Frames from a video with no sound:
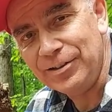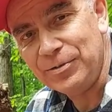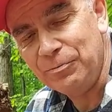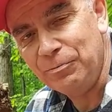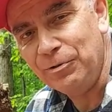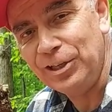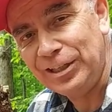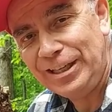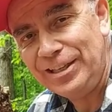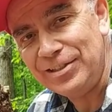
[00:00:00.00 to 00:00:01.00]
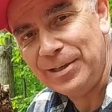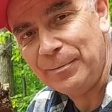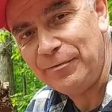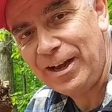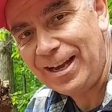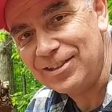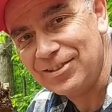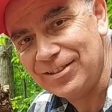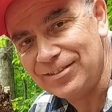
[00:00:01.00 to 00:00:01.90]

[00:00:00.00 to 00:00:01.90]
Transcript: It really eats it up fast.